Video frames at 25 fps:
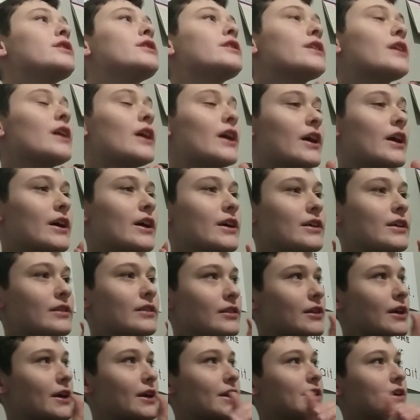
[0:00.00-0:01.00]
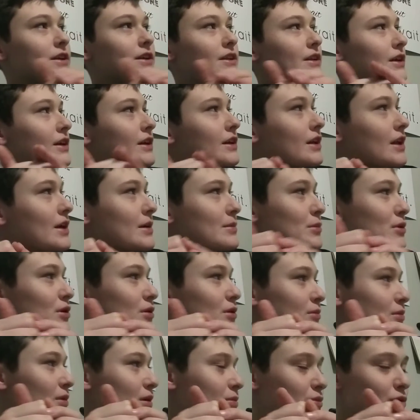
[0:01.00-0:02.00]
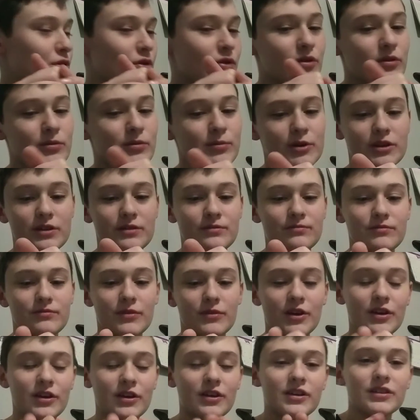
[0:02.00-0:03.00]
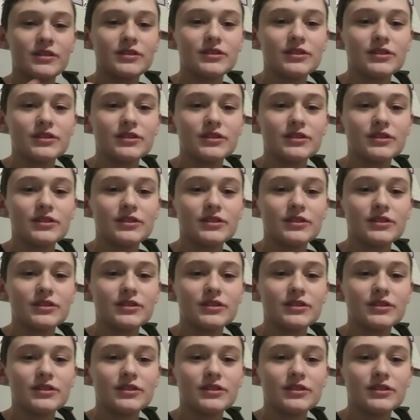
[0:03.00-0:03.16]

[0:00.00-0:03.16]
I like nicknaming my Pokemon.